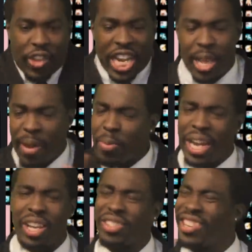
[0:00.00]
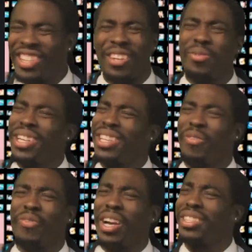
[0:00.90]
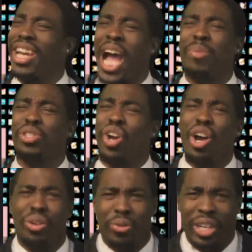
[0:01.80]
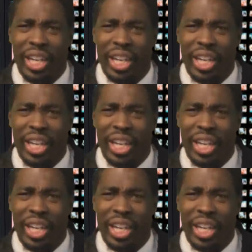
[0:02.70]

fit him. Everybody else, I was like, what the fuck Tom Scharr doing